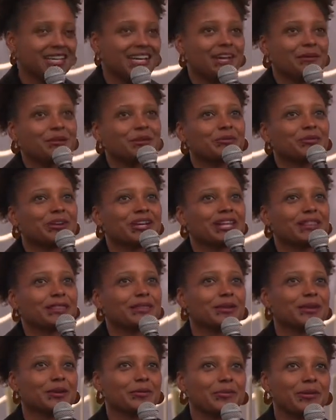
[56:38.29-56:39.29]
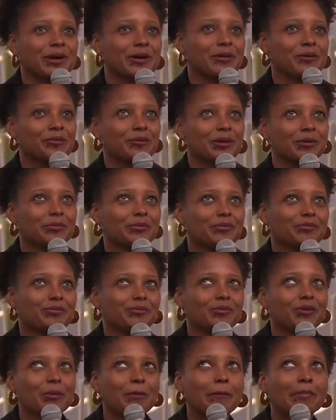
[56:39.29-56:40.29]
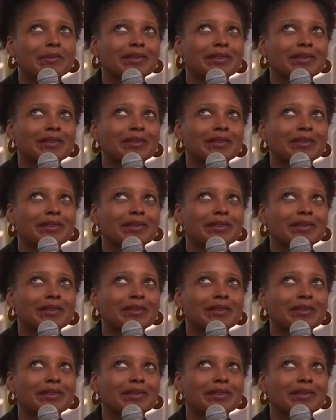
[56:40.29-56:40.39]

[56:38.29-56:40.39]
I mean, when I think about what